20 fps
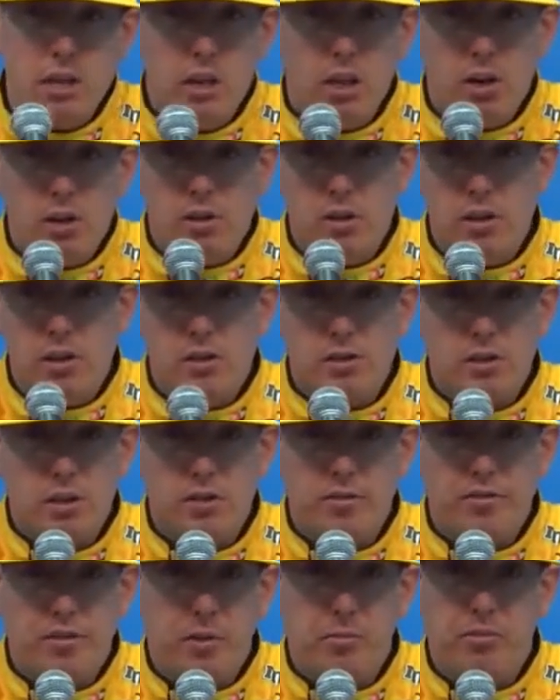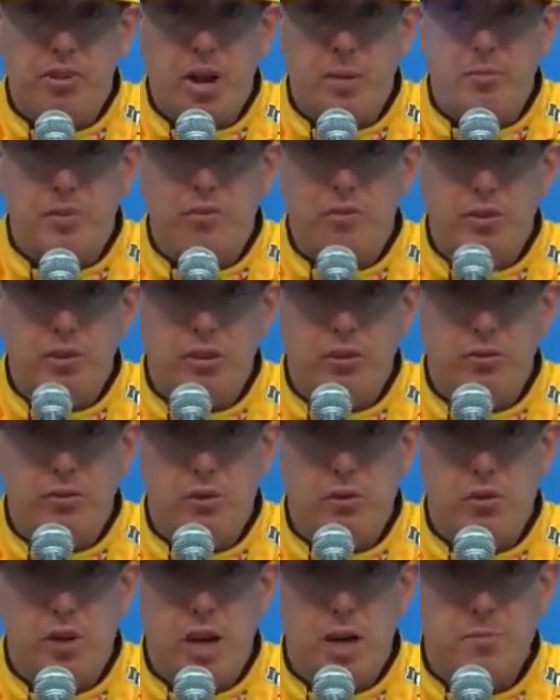you know, it's going to flip-flop the field a
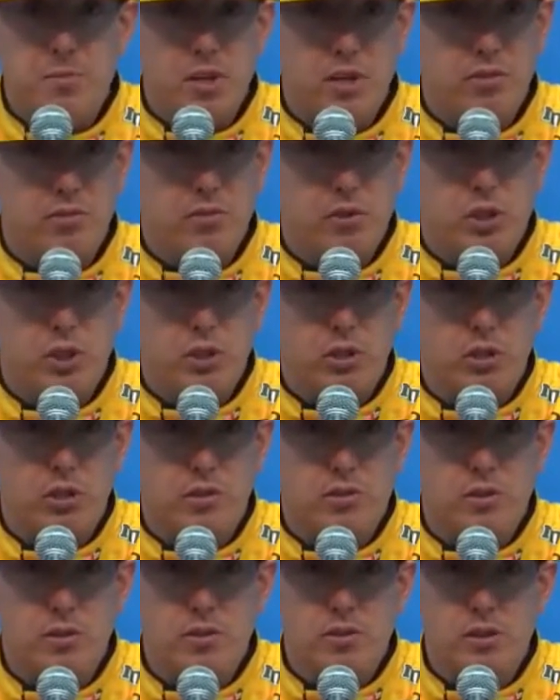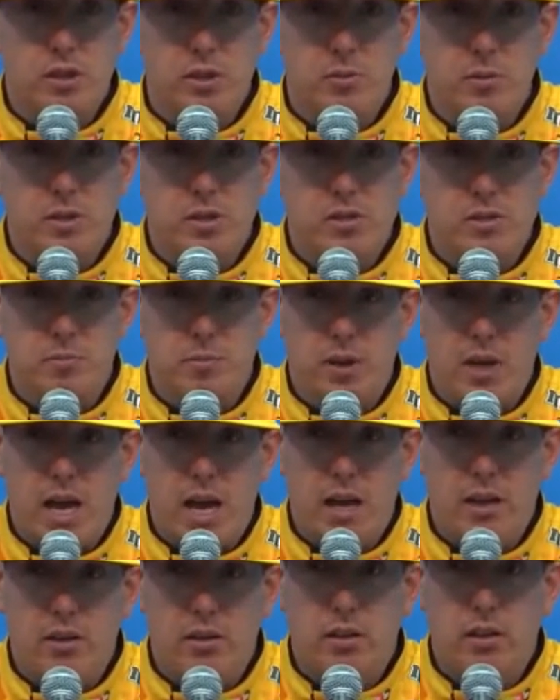few times, that's for sure. So there's going to be some
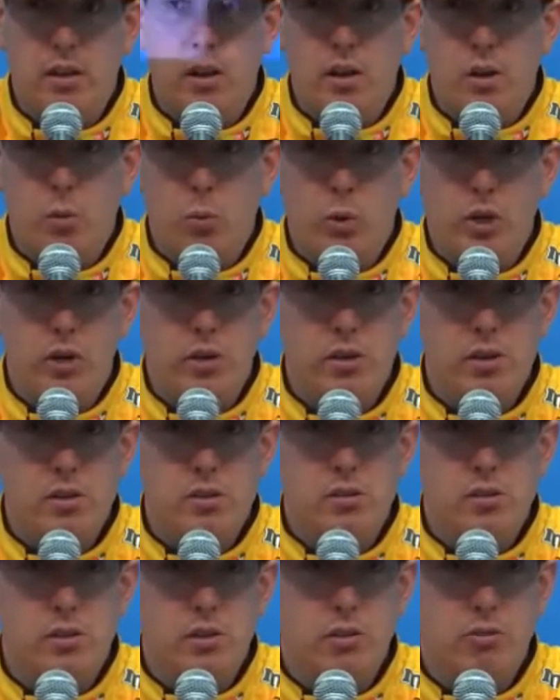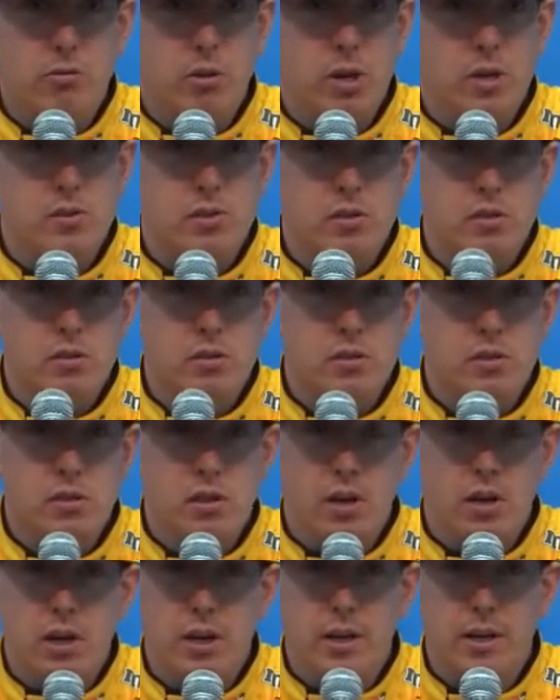added weirdness to those races,
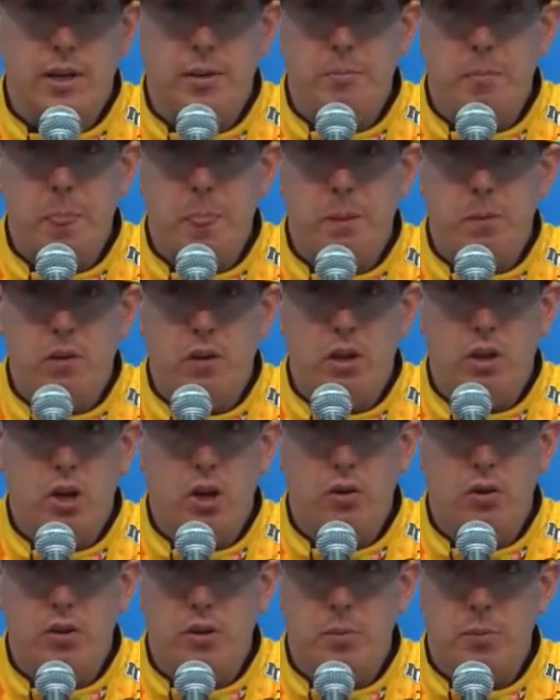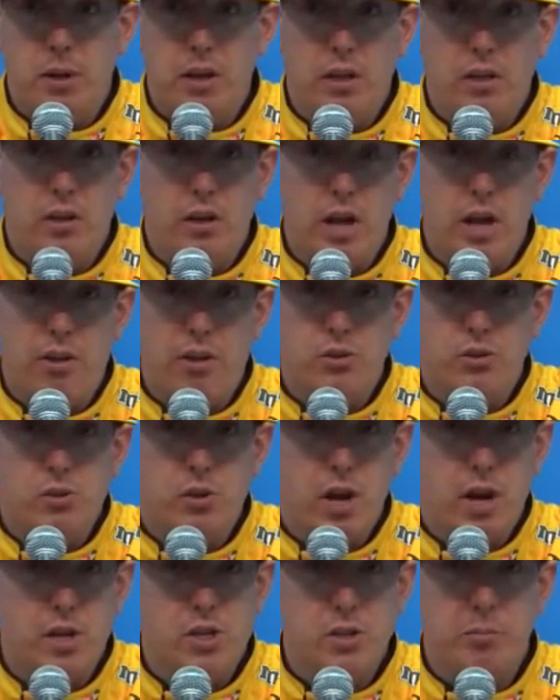you know, and depending on how the
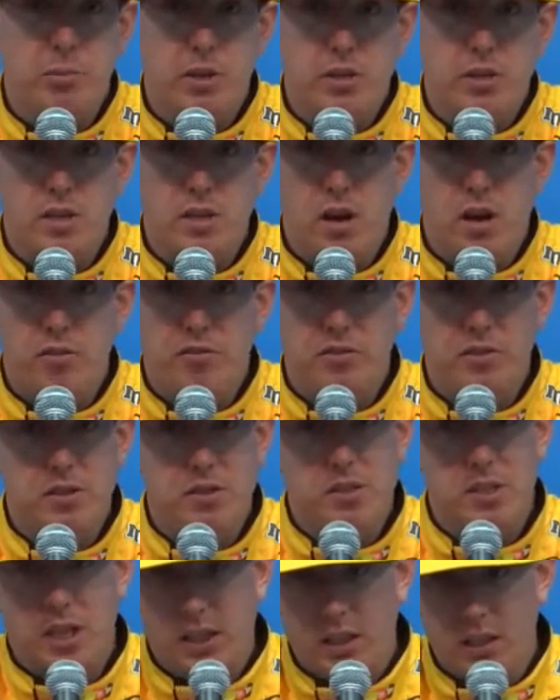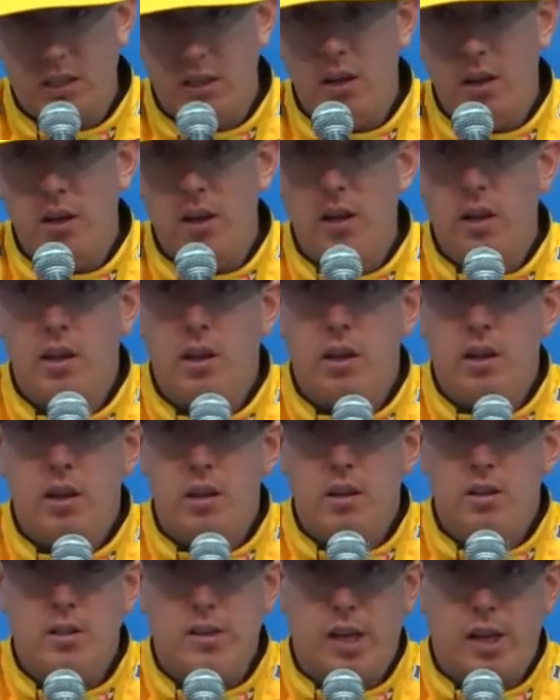strategy plays out for the second
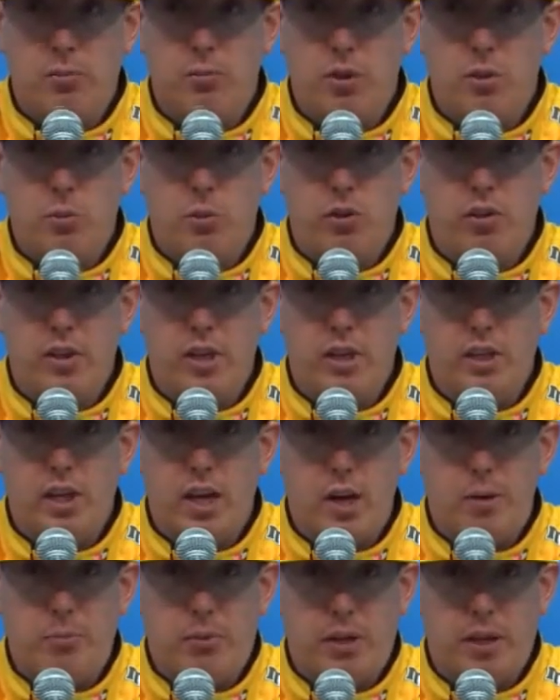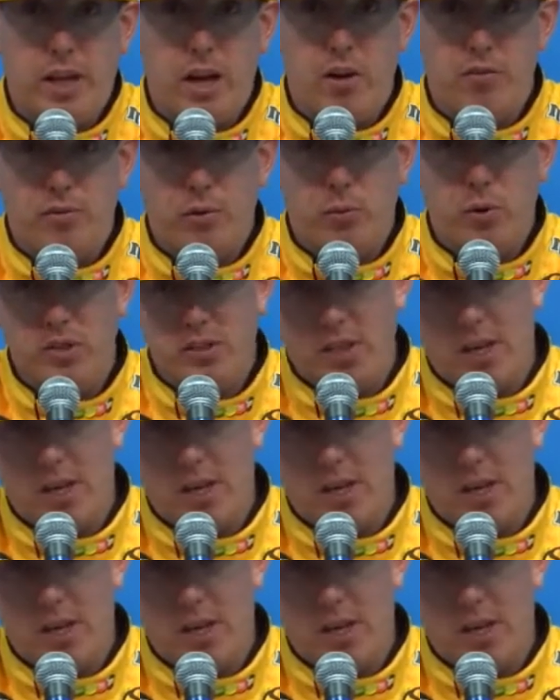segment will then kind of play out for what's